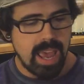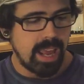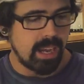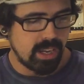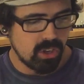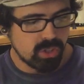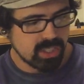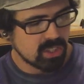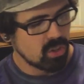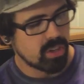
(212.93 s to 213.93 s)
And you
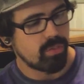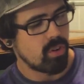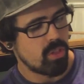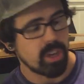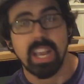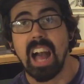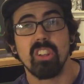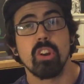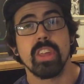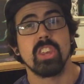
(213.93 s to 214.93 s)
just look for the
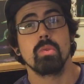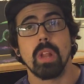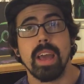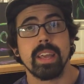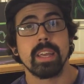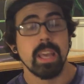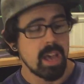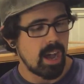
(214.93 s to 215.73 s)
color that you like.